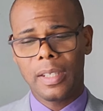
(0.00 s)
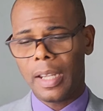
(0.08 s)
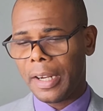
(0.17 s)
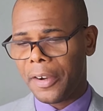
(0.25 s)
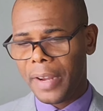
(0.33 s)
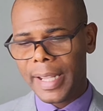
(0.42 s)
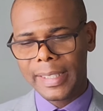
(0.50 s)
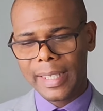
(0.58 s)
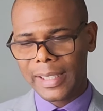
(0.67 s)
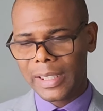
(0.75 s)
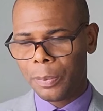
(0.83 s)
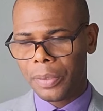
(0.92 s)
The
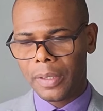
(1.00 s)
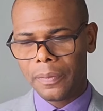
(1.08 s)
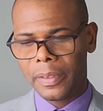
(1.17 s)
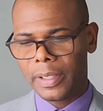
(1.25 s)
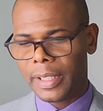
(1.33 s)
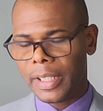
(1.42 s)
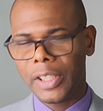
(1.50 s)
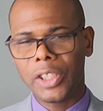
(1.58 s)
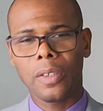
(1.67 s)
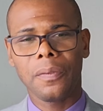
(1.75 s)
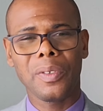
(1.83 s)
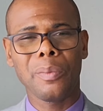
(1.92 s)
greatest
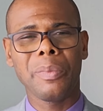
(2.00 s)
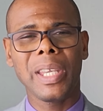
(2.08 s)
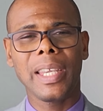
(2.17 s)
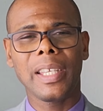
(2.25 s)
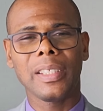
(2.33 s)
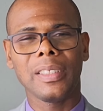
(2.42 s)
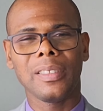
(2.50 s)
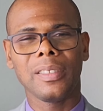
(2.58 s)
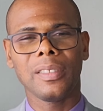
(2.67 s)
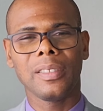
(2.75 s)
privilege of a man